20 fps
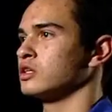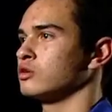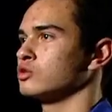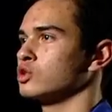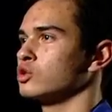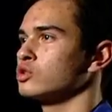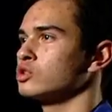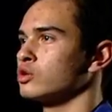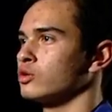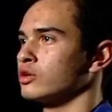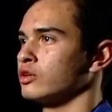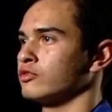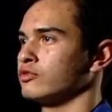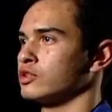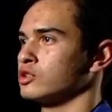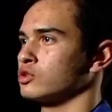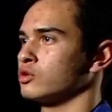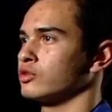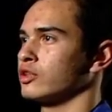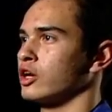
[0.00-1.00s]
I was always going to
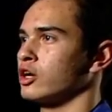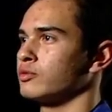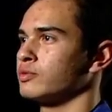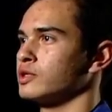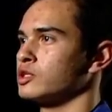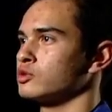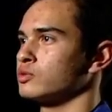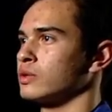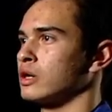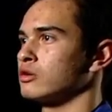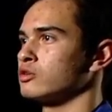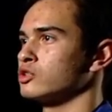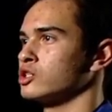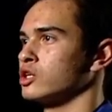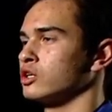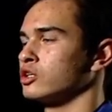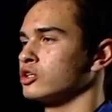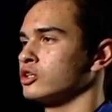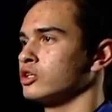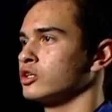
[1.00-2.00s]
physical therapist when I was
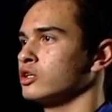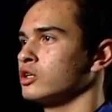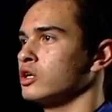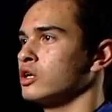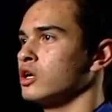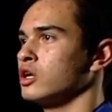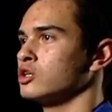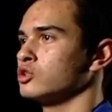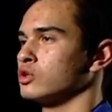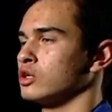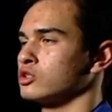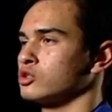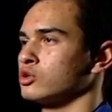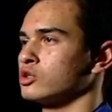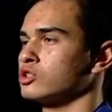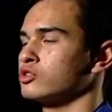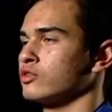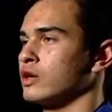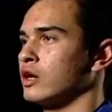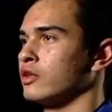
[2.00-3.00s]
younger so I was
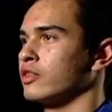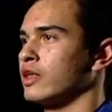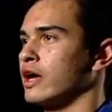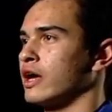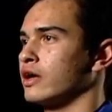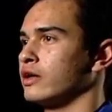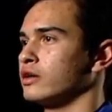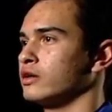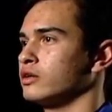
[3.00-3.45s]
always around that